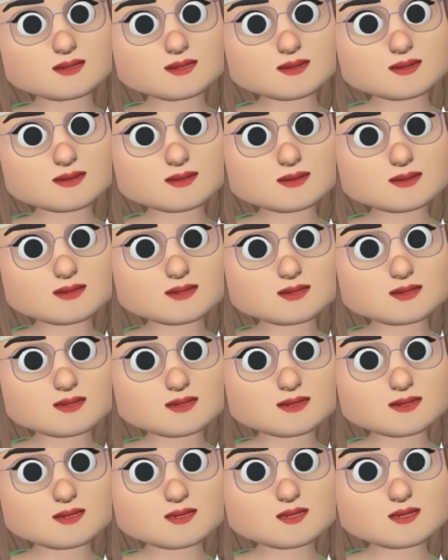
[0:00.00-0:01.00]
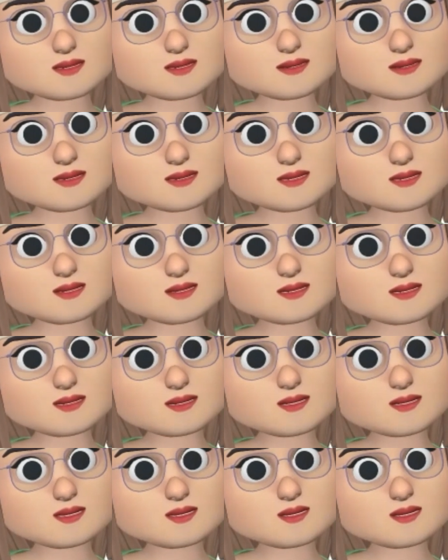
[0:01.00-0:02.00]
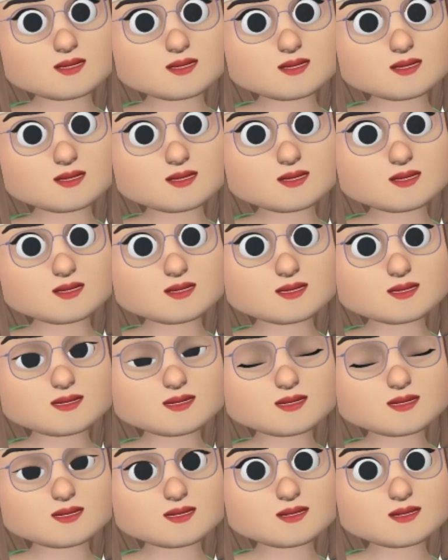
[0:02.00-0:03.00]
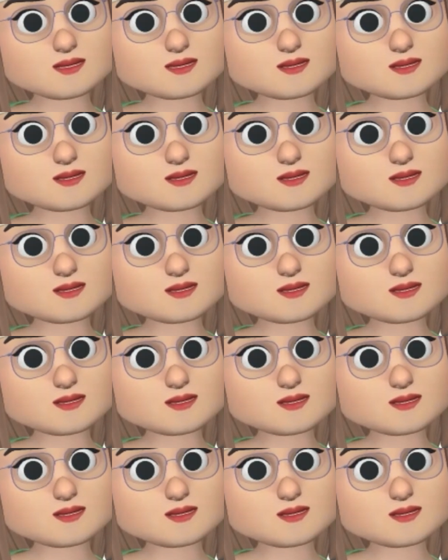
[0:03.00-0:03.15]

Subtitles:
(no one is talking)